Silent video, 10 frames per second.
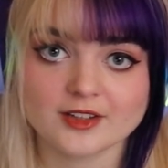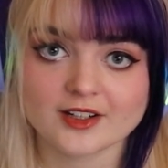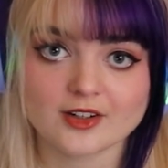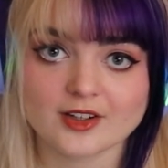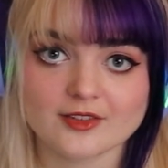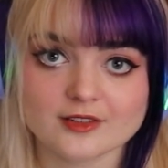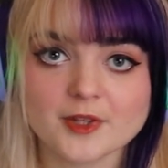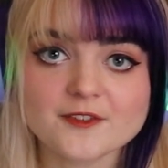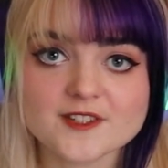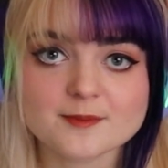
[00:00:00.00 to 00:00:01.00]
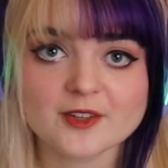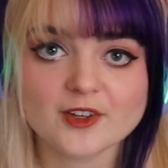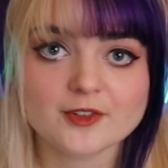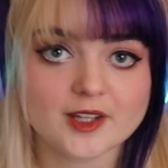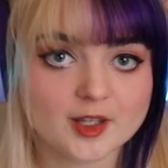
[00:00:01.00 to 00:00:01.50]
like her either. Biff is my
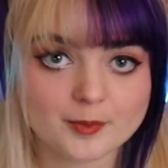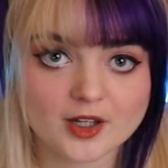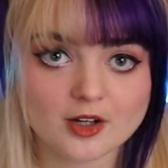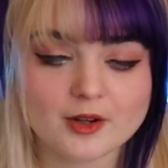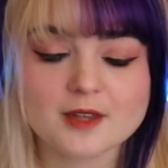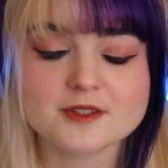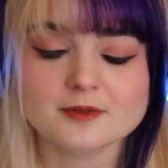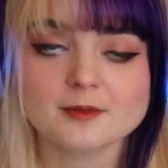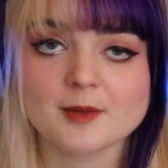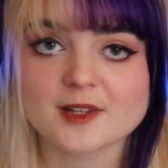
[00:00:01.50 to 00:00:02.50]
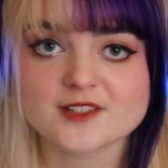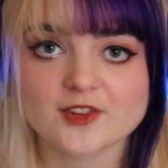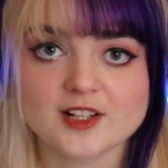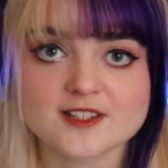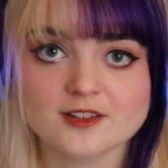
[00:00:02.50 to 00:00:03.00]
favorite hippo. He was one of my best
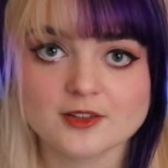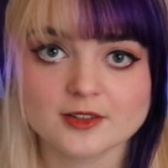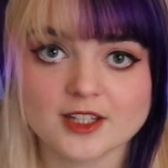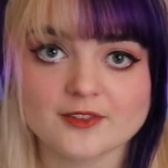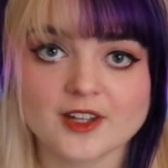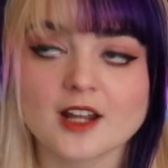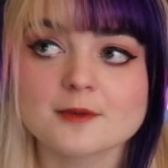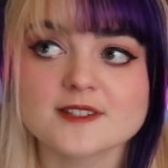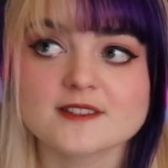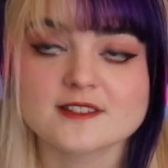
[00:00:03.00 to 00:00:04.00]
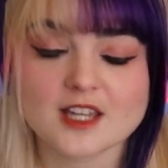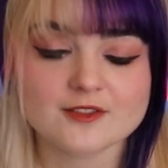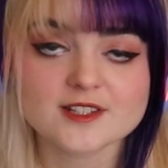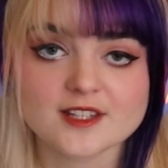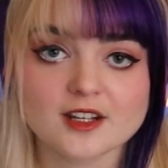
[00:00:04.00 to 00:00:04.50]
friends in New Leaf, and I was
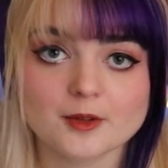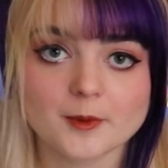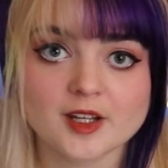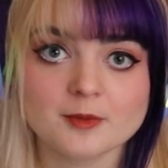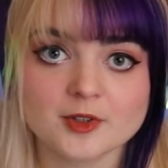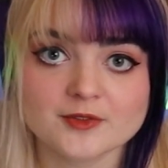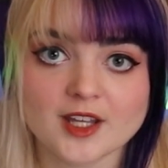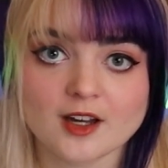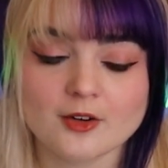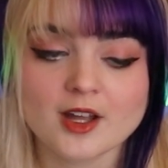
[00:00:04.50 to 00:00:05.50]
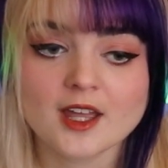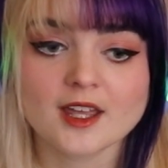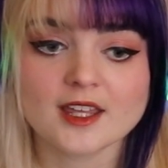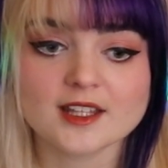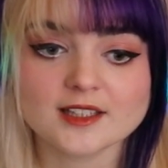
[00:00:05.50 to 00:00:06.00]
devastated when he moved out.
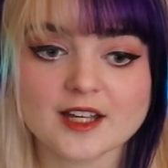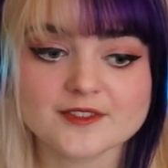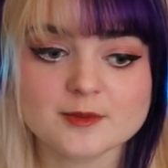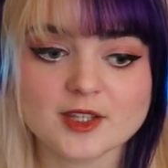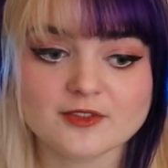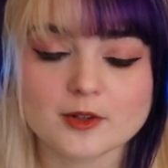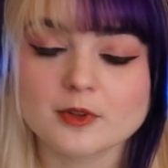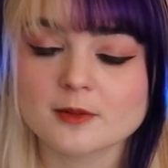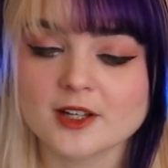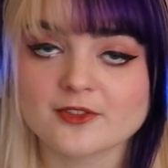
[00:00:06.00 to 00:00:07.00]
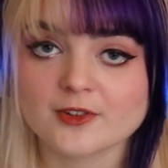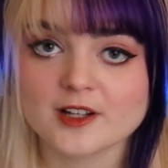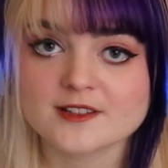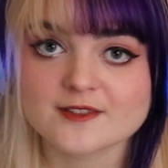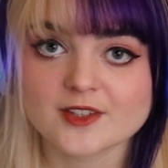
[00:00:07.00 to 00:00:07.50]
He left me for one of my
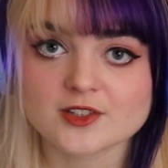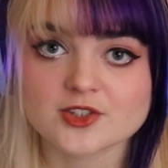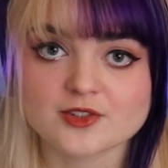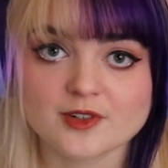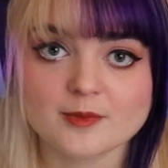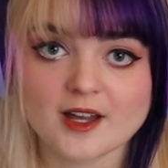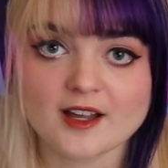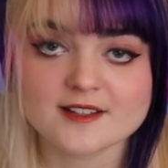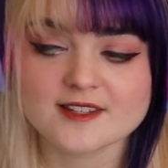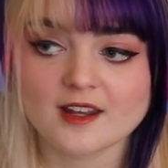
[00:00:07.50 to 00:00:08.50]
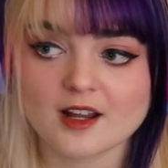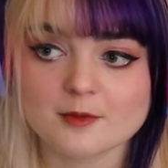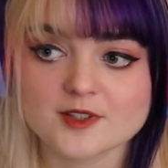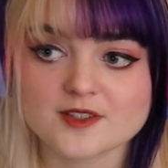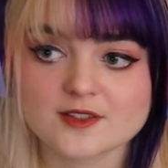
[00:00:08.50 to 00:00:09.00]
friends via Street Pass, and I
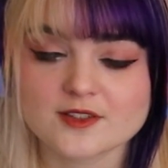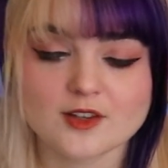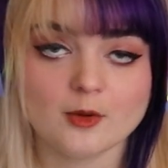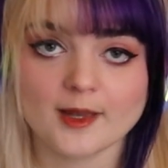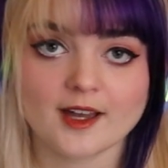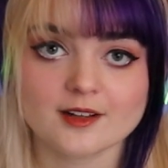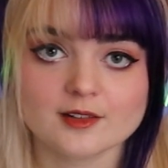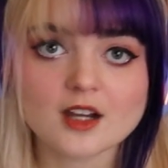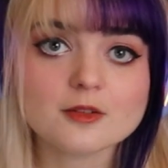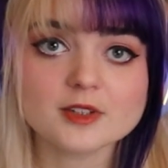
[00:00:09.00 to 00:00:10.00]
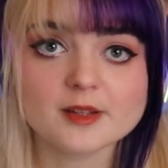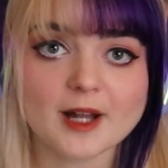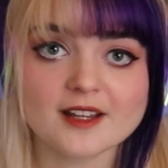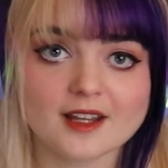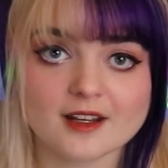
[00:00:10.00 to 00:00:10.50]
was so mad. I don't really
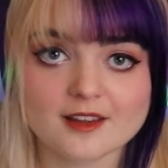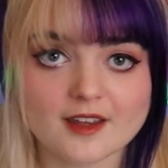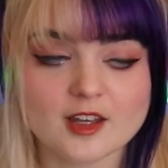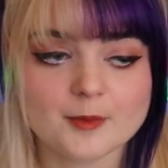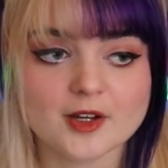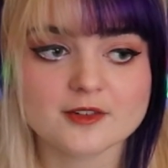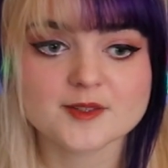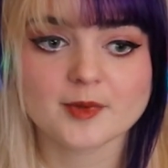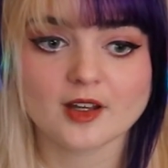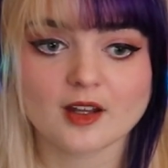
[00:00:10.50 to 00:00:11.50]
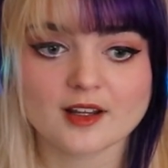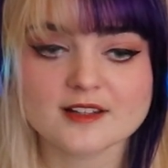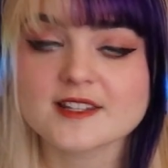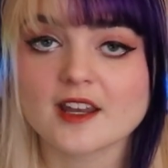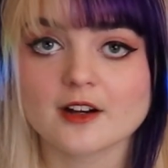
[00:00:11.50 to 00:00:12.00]
mind any of the hippos, but I
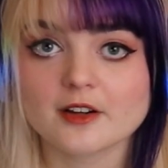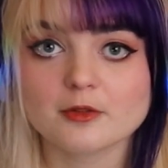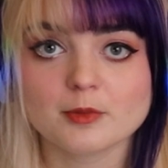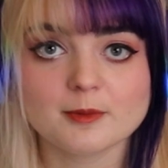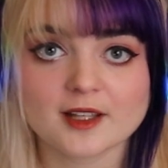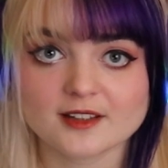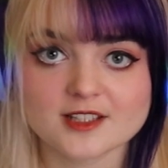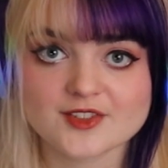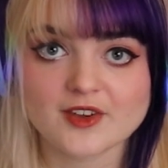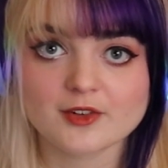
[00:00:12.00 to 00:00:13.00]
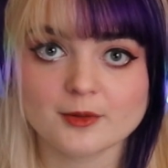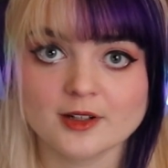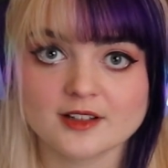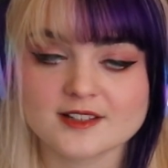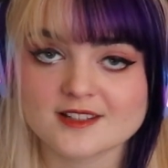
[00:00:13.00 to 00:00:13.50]
guess Harry would be my least favorite
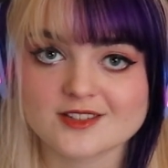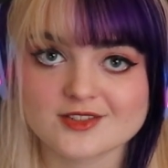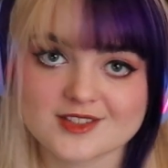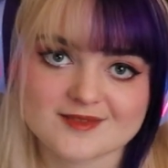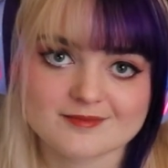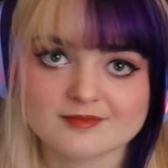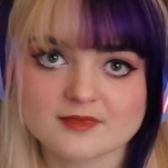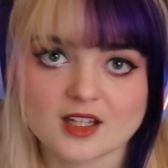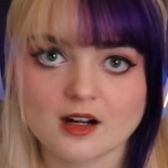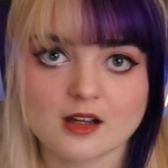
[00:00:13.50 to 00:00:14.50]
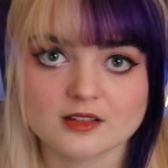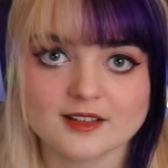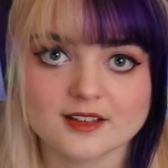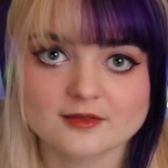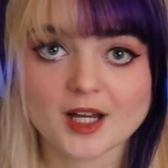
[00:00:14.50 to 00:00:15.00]
one because he's just kind of
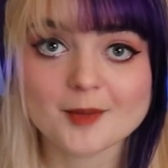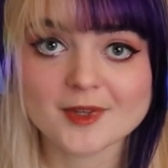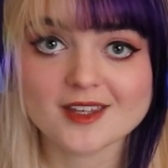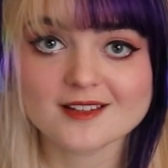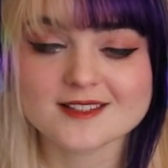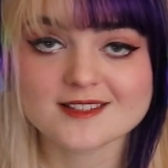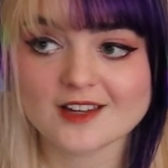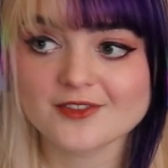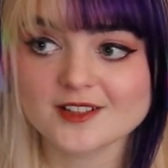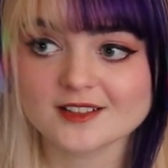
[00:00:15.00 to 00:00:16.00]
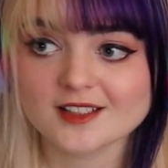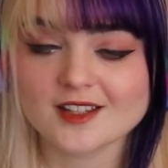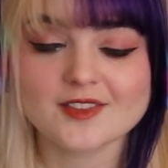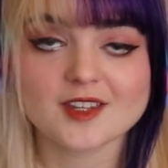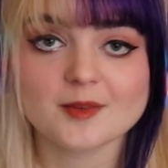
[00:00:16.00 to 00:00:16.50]
ugly. Poppy is
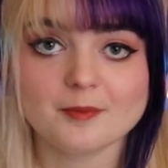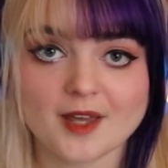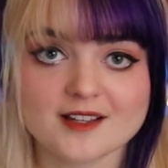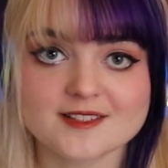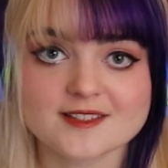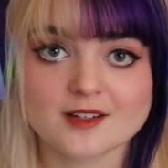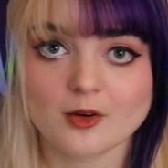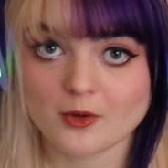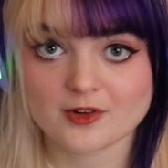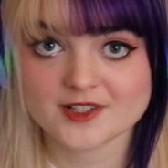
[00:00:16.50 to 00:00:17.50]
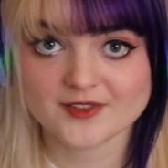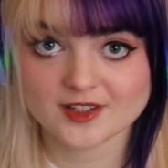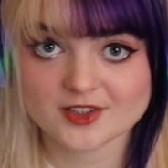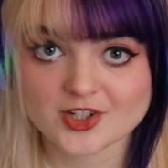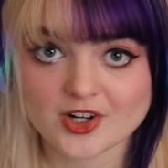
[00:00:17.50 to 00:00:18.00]
definitely the best horse
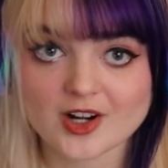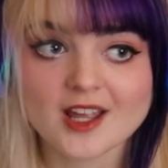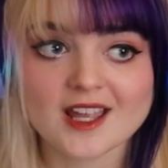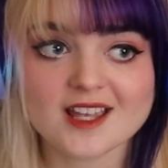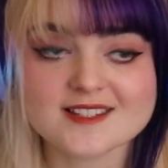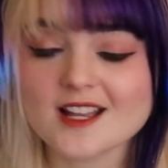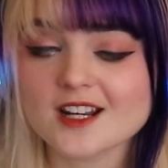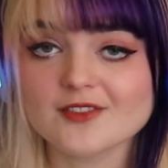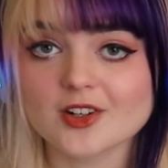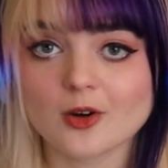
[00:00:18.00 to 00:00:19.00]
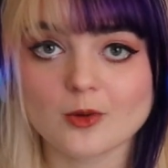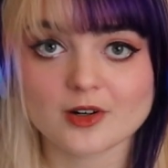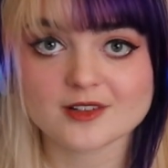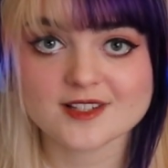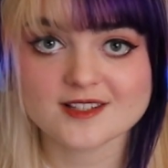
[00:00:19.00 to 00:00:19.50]
villager. He's not even a
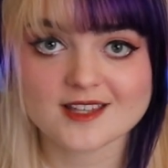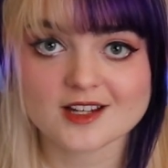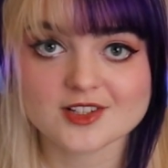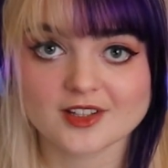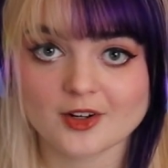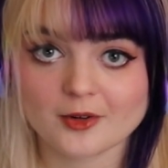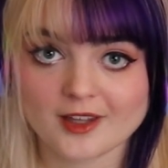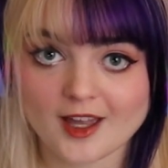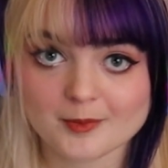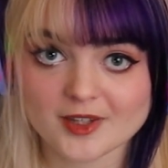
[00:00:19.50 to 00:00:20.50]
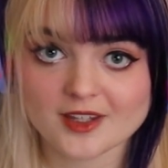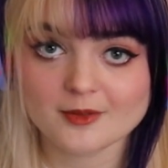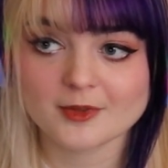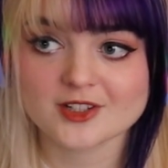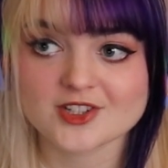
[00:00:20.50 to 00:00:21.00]
horse. He's actually an okapi,
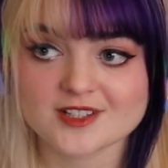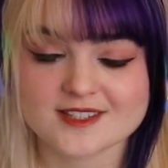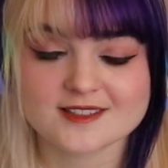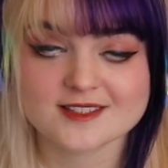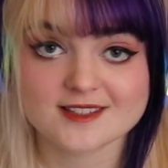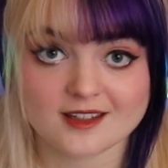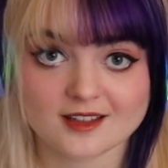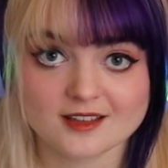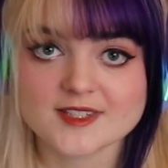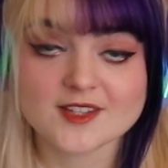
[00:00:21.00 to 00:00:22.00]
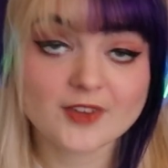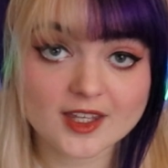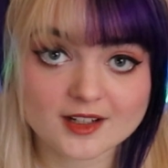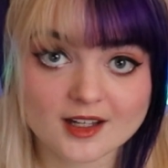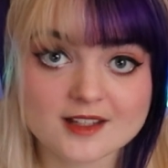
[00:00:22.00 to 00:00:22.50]
which is sick.
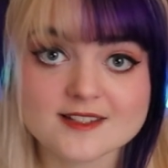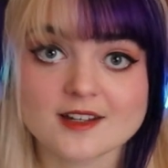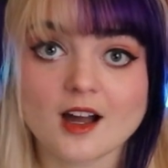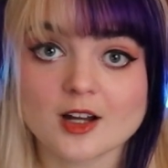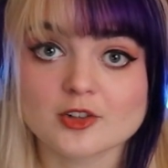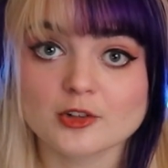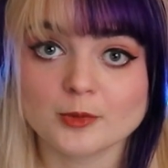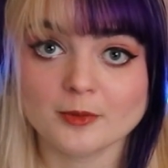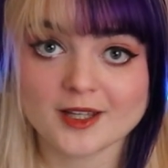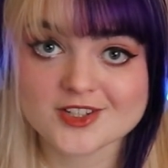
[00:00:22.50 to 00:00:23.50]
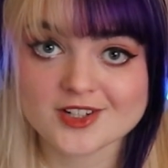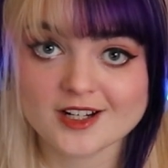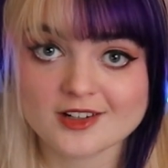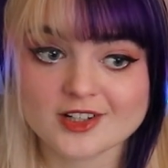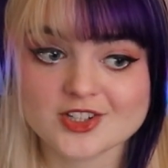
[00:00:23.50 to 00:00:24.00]
Savannah is an honorable mention
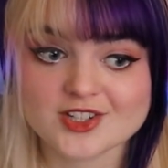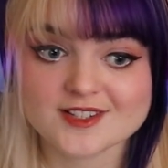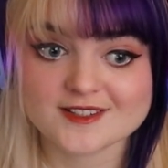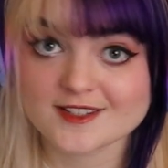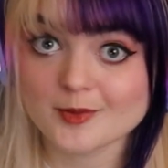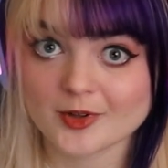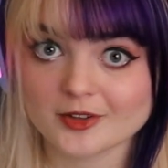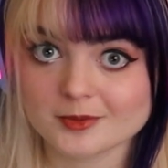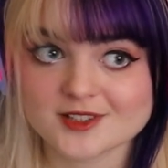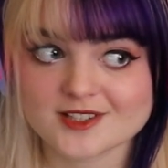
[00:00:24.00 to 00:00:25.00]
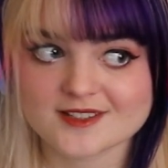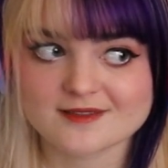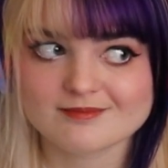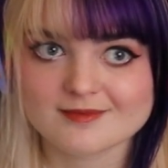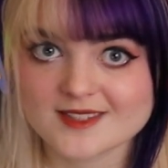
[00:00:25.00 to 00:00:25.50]
here because she's a zebra, which is
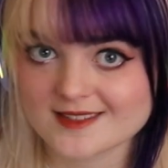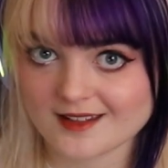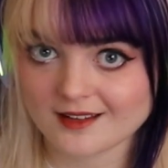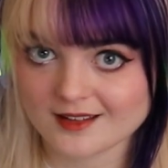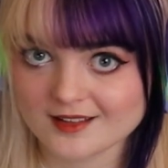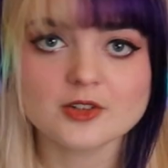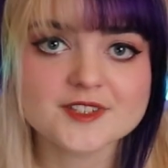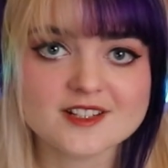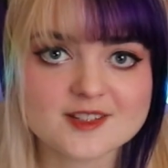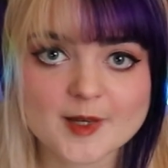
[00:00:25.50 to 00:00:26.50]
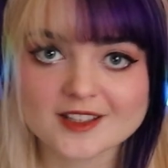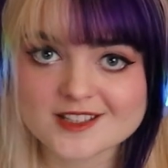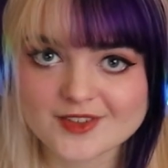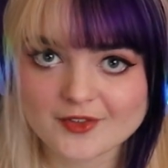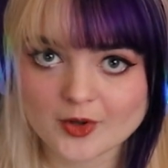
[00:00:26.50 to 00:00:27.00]
sick. Holton is my
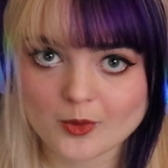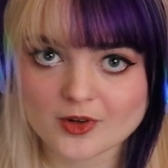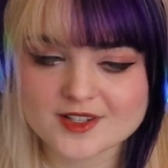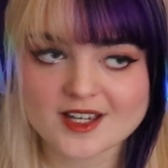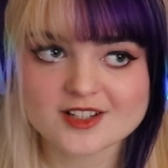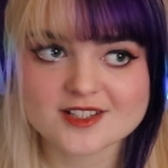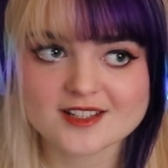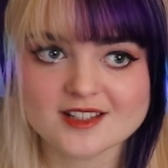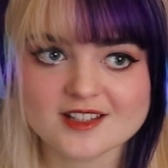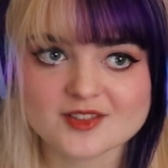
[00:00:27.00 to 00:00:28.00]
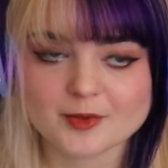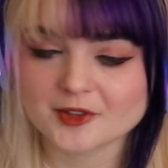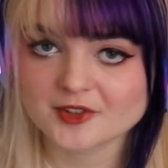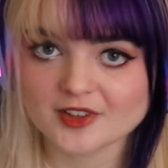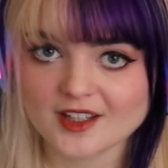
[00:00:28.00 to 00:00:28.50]
least favorite horse. I just think he's
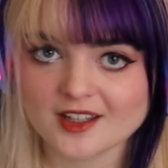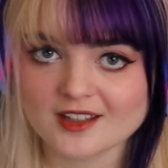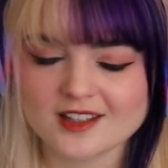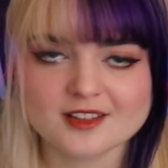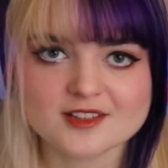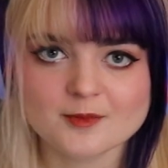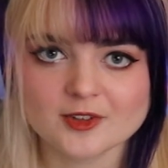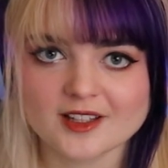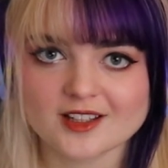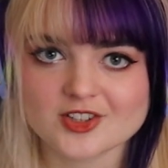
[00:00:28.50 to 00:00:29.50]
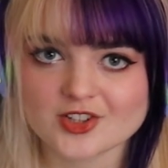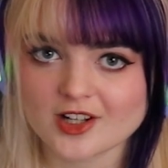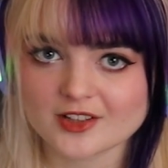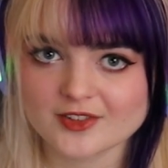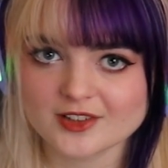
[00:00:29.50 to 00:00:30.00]
weird looking. He looks more like a
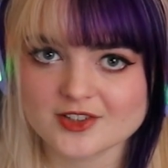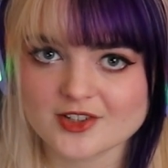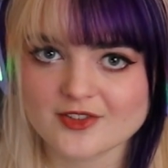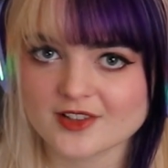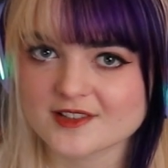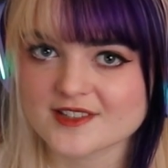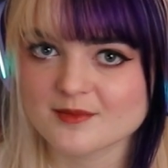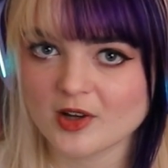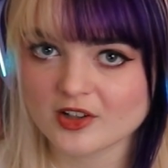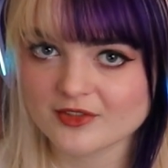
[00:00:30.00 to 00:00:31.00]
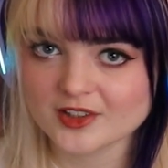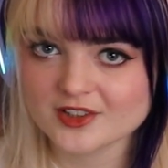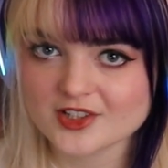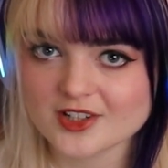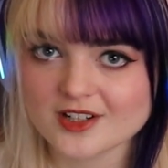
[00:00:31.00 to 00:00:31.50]
jock villager than a smug
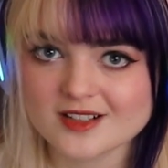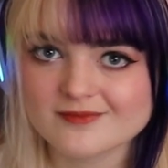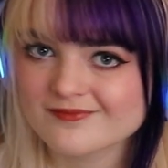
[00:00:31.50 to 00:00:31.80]
villager.